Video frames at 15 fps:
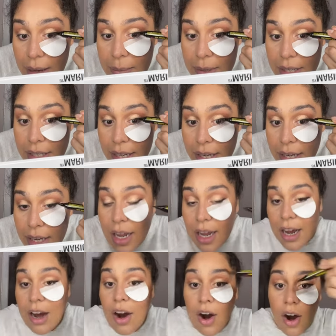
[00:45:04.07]
I'm gonna take it
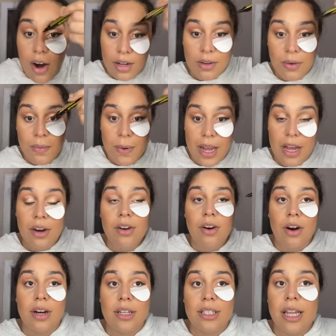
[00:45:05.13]
all the way
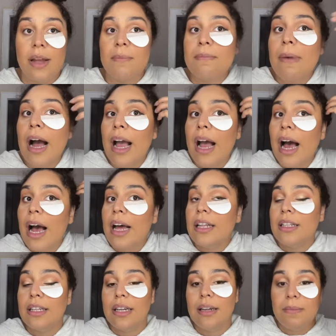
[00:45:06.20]
across like my
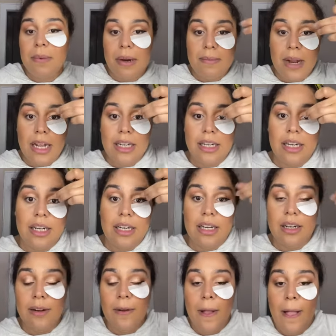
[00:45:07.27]
eyelid, but I'm not
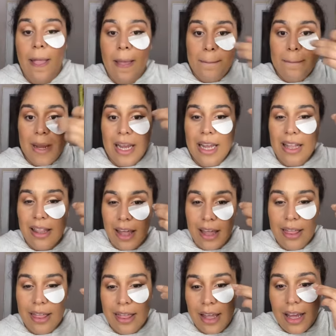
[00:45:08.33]
gonna make it like
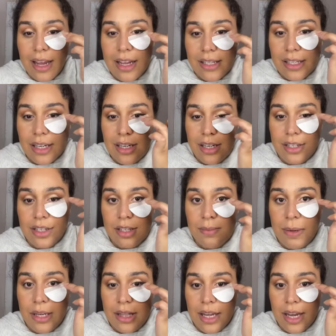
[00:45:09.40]
thick. It's gonna just
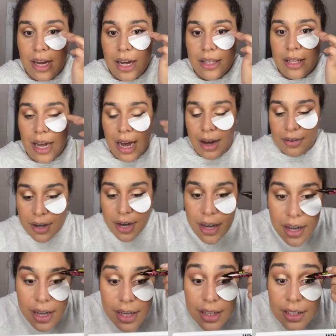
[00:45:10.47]
be thick on the outer
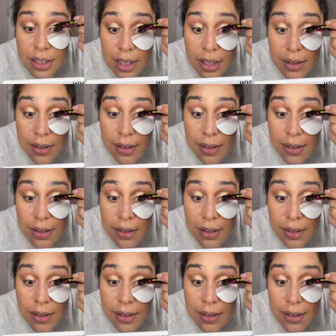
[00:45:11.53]
edge.